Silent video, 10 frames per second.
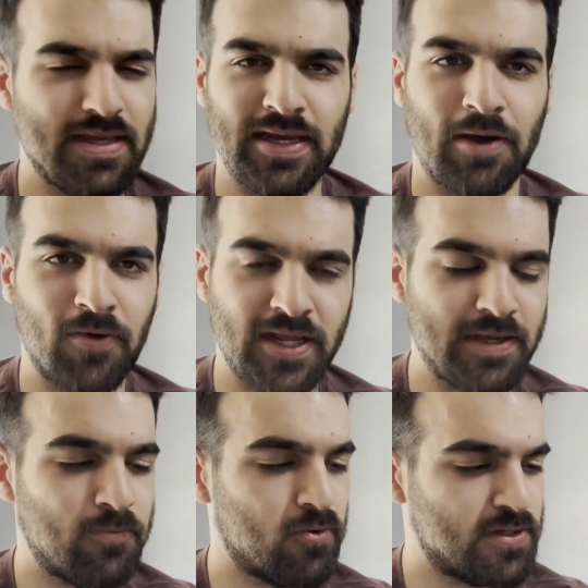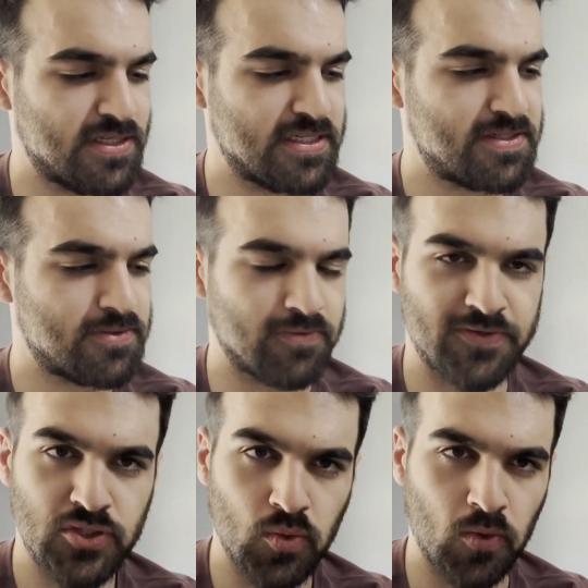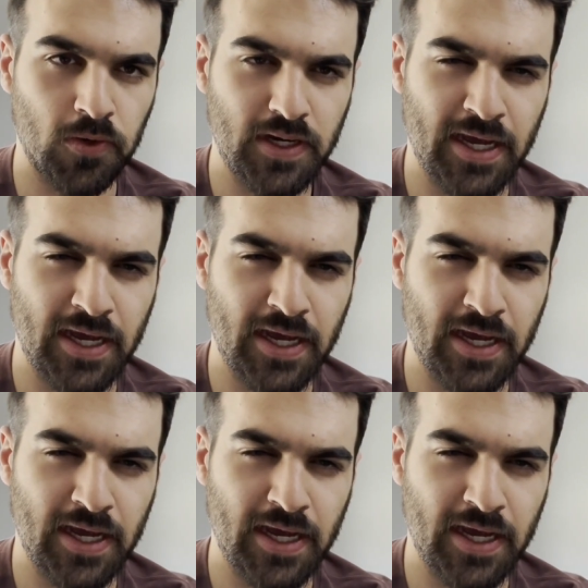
I want to get more into this sort of short,